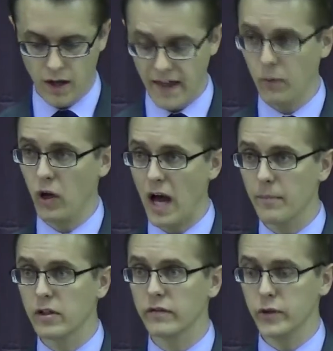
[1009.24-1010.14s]
That will
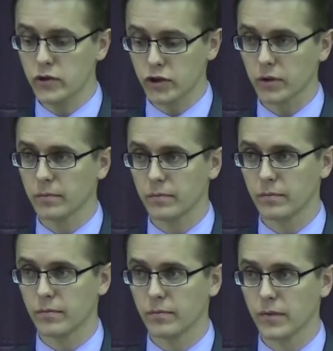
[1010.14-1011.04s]
happen in the future.
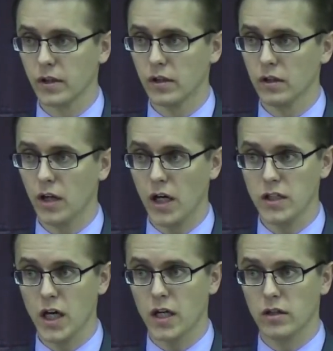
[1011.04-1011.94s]

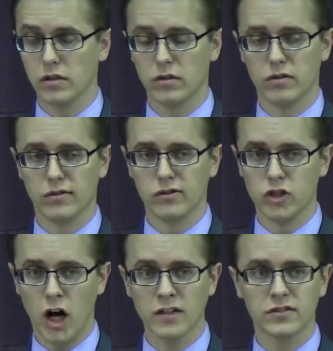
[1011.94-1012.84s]
And yet,
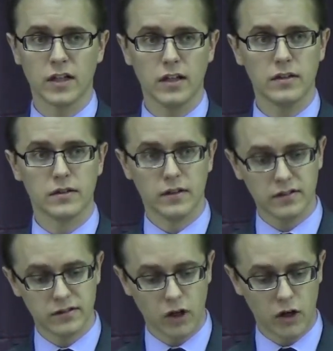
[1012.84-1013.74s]
John said
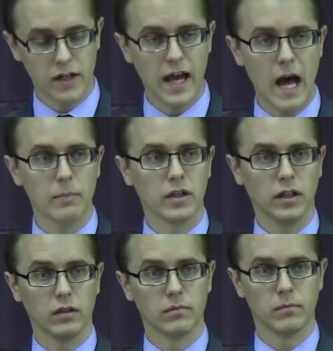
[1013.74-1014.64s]
this is already
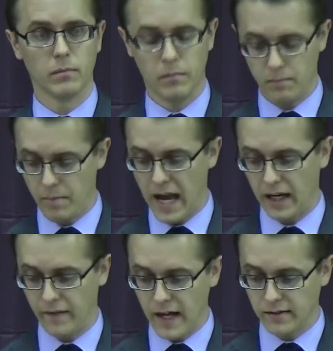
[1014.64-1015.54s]
happening
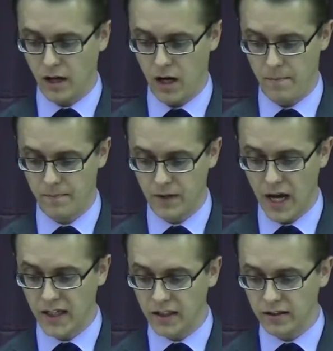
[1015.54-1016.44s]
back in that time
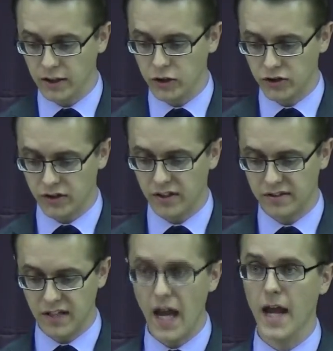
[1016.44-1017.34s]
and continues to
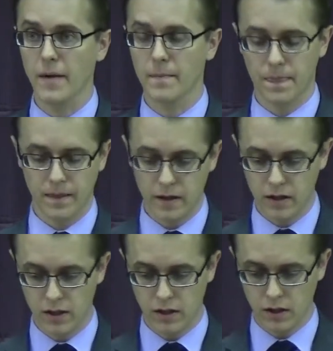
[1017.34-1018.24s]
this day.
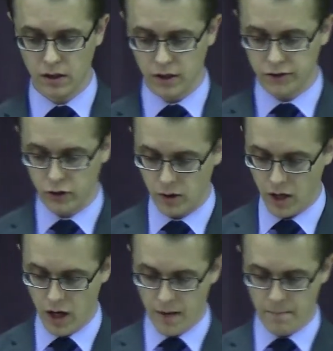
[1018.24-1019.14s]
Let's go
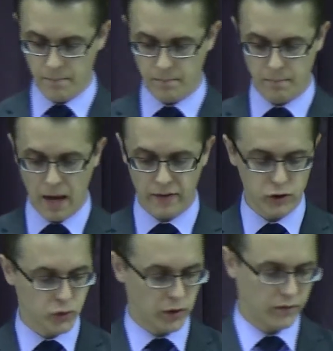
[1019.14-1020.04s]
to um,
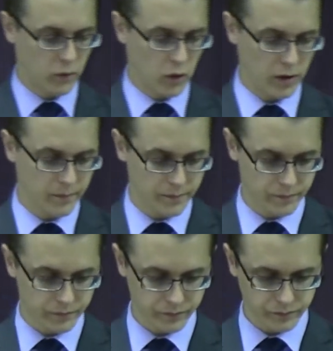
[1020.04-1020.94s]
Matthew twenty-four.
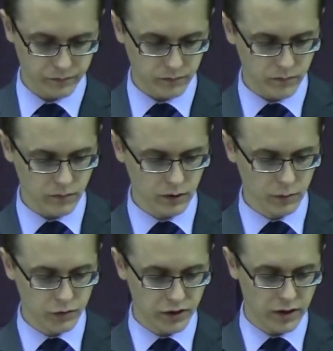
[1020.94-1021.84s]

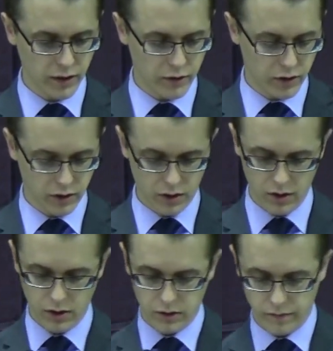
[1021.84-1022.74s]
We'll see another
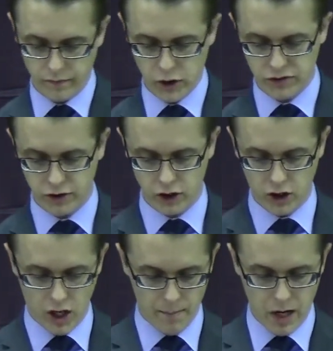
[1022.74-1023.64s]
verse
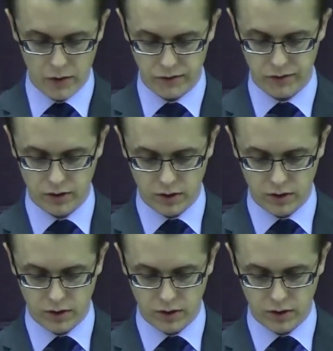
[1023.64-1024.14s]
here about...